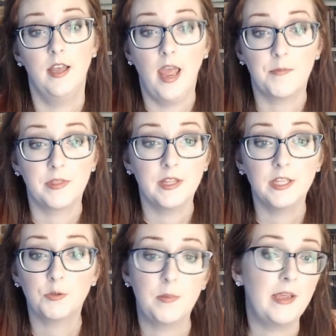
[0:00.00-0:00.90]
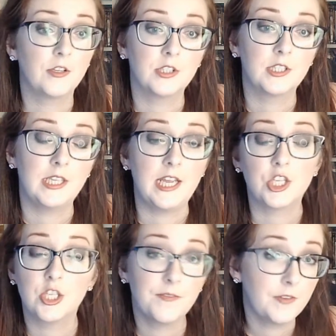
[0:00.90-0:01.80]
And within this, we may also see a
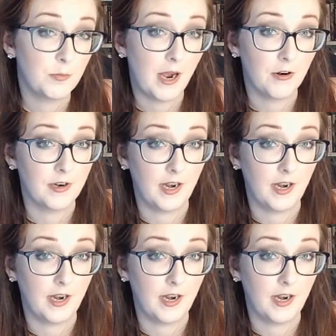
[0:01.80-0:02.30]
shift in power